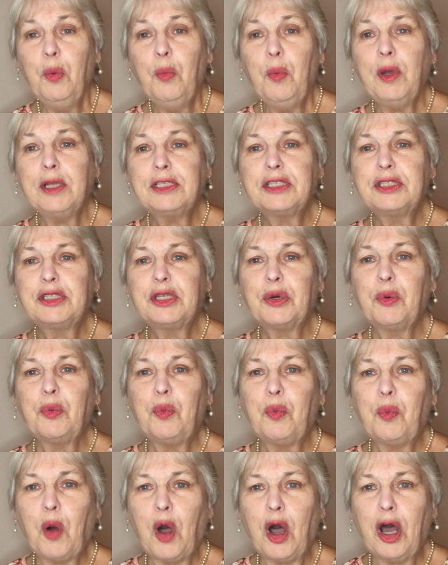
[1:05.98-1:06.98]
What's the
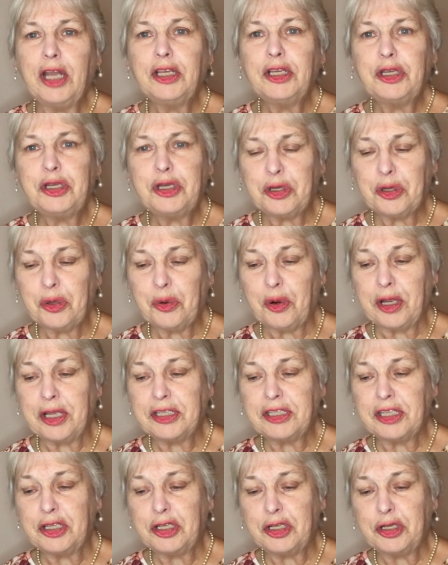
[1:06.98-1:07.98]
one
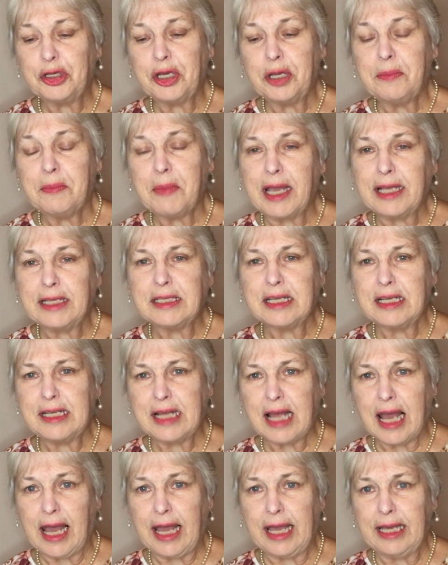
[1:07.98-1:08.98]
choice that you can make
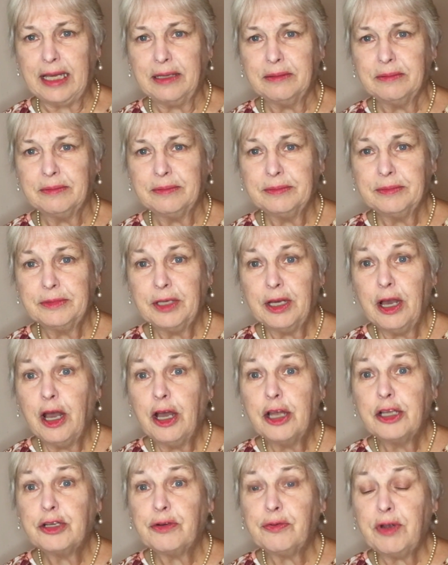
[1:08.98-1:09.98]
today
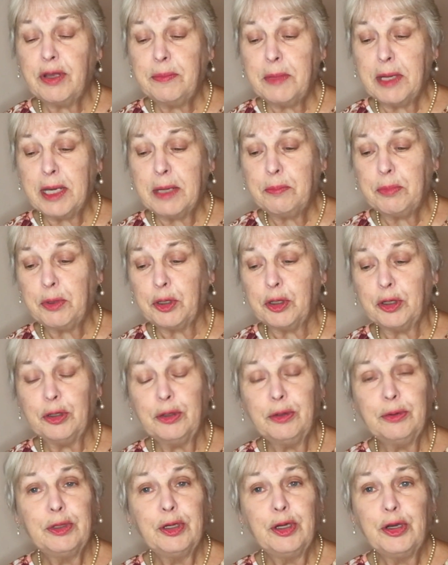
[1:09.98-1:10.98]
to
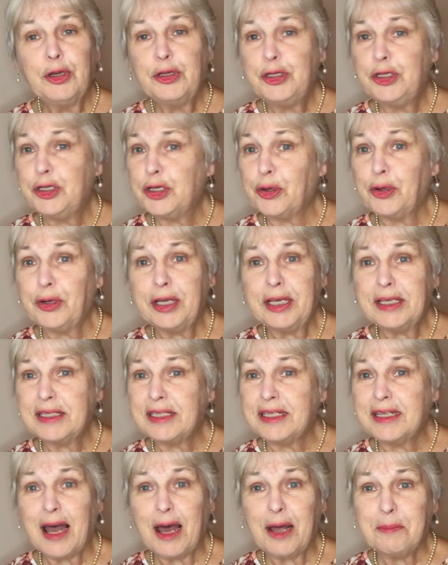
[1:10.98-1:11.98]
remember joy
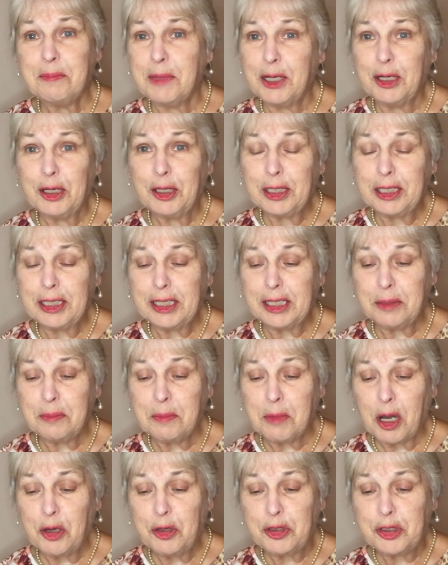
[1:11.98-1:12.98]
is not merely an
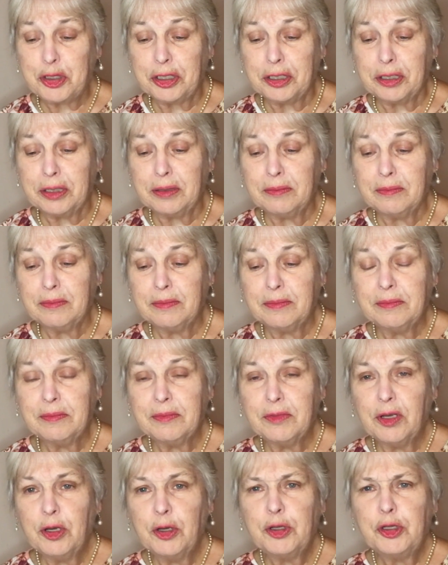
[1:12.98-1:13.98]
emotion?
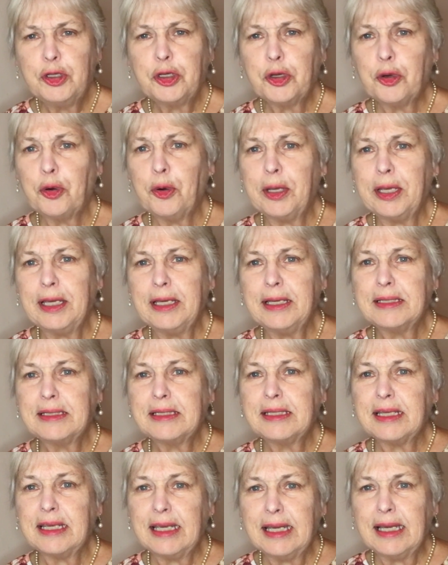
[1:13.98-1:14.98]
Joy
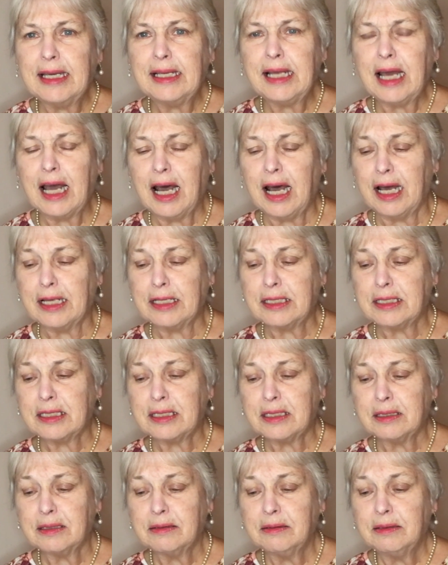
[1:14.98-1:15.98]
is in
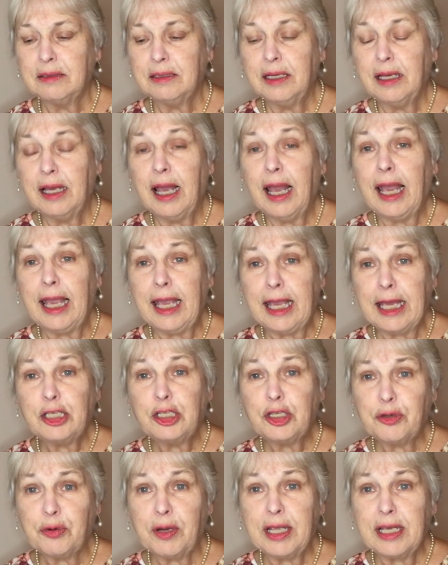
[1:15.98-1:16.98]
us and
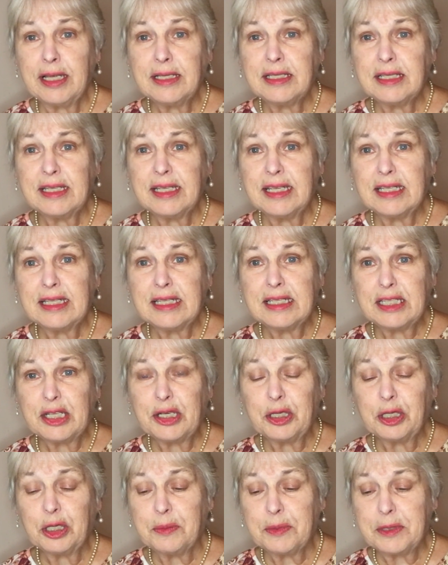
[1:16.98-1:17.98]
transcends
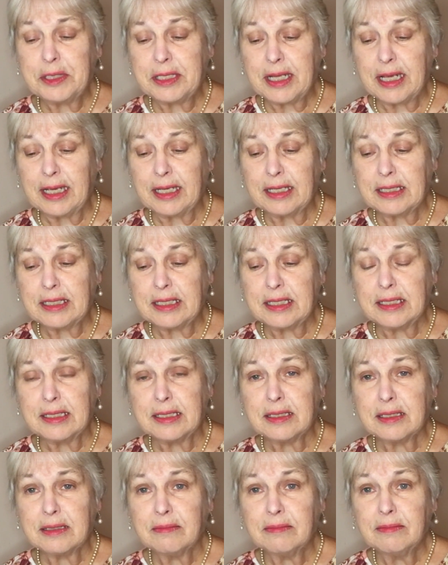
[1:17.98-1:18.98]

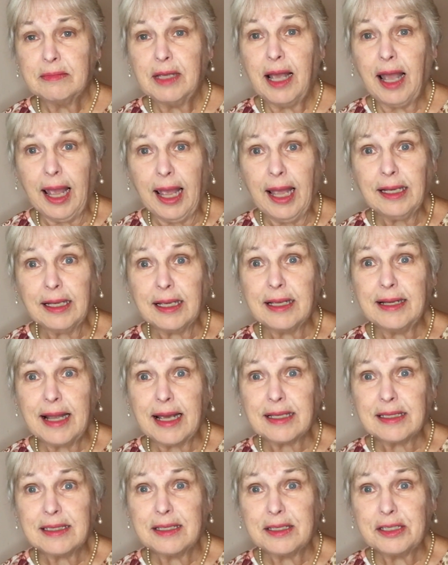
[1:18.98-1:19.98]
circumstances and
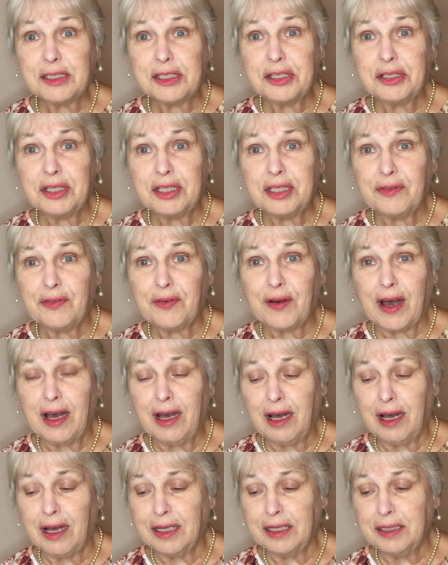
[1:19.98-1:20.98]
connects us to the
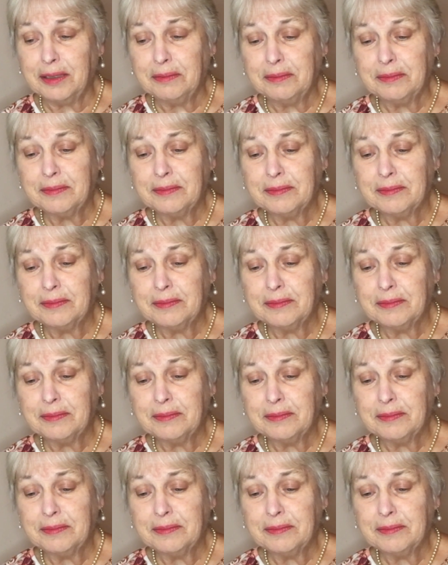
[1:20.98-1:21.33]
divine.